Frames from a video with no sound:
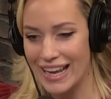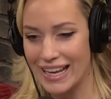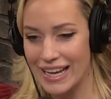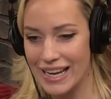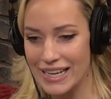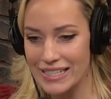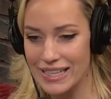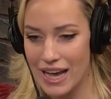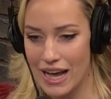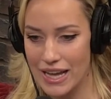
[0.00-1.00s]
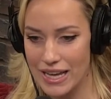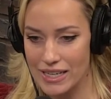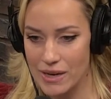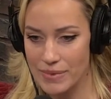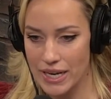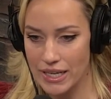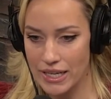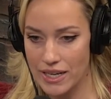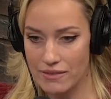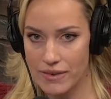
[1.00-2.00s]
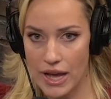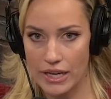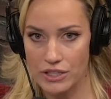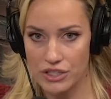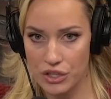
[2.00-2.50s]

And I ended up getting an invite